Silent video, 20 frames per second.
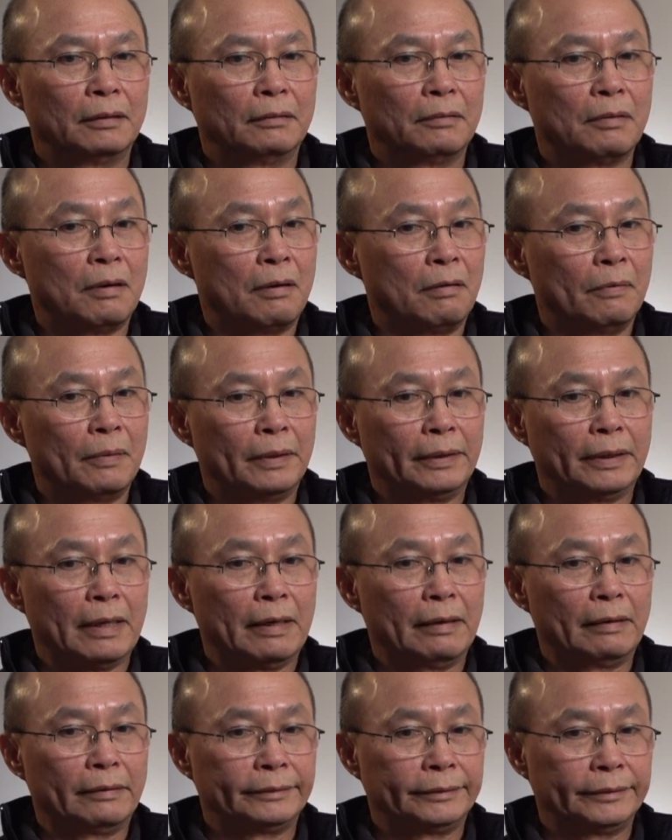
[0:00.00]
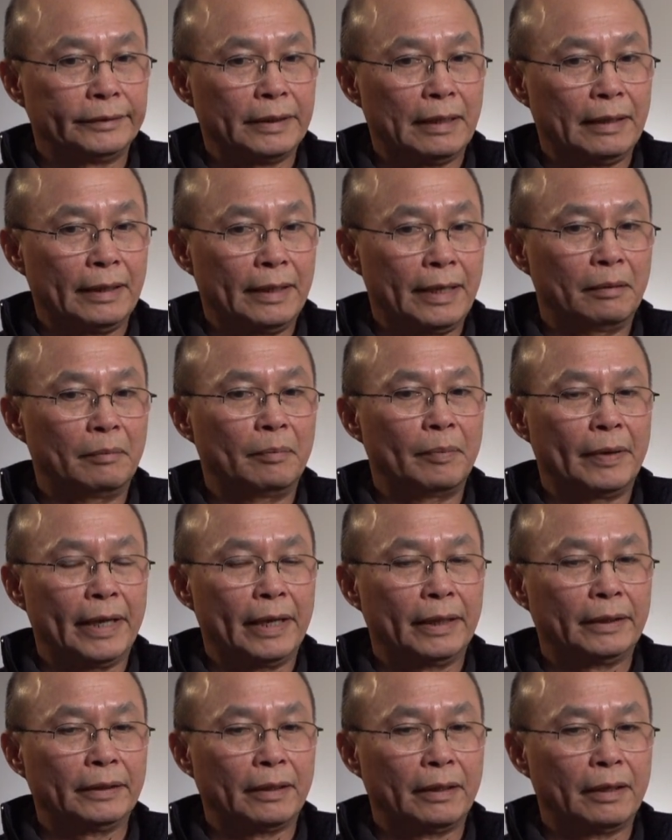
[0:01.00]
Oh, when I had a
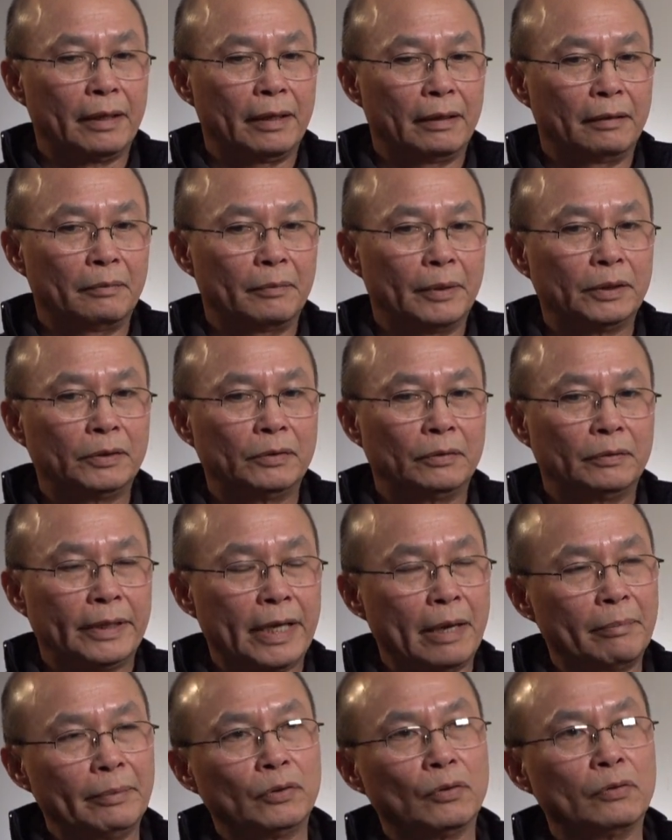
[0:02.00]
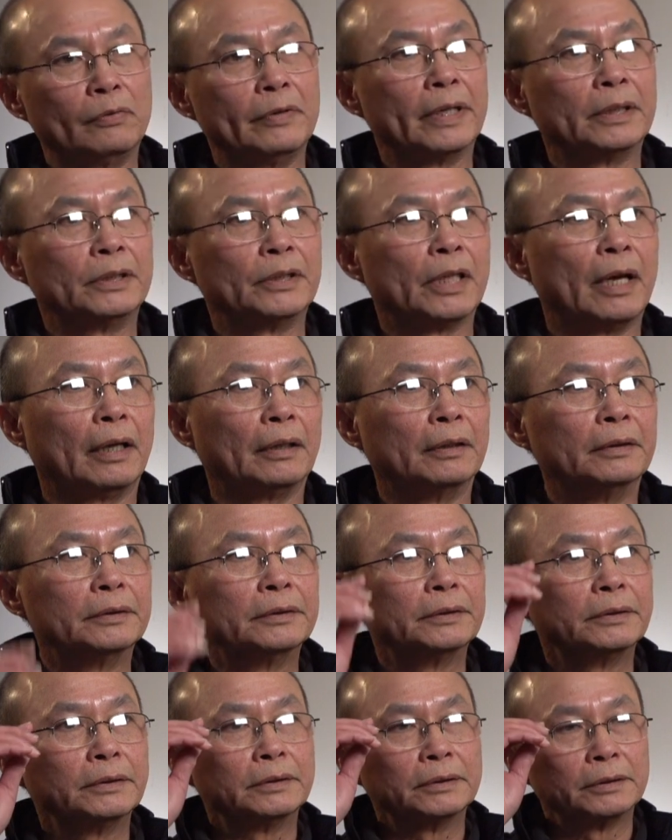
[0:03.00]
plan, and I went to capital Vientiane,
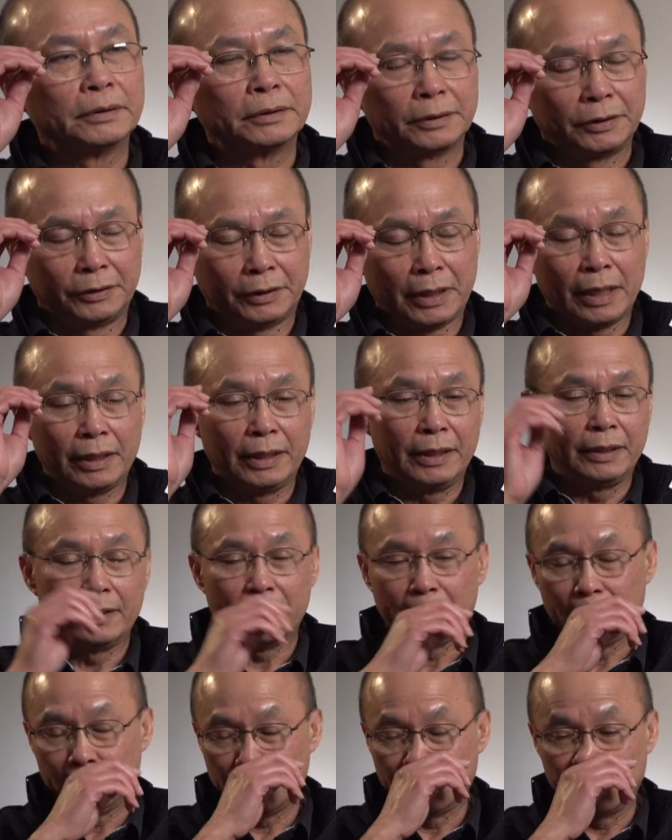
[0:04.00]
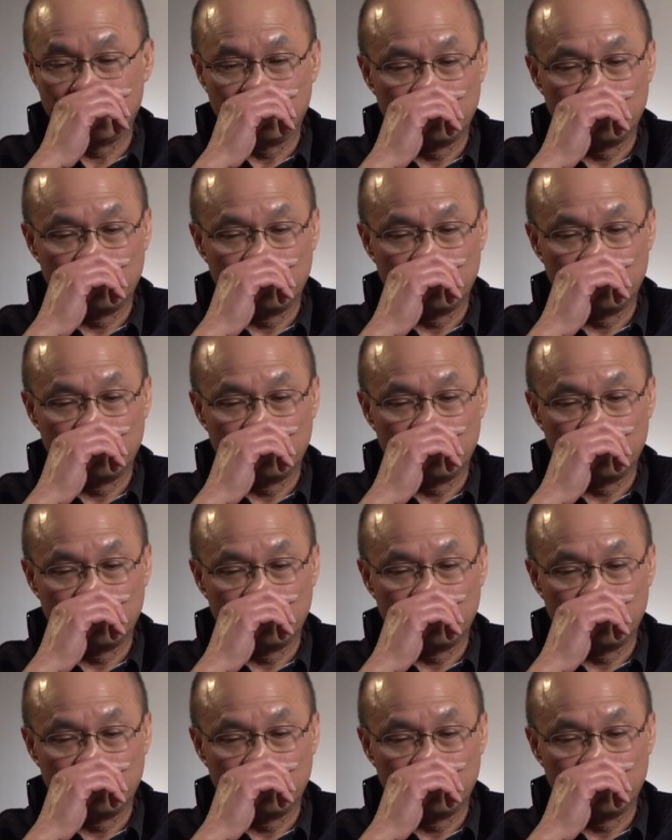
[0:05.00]
studied there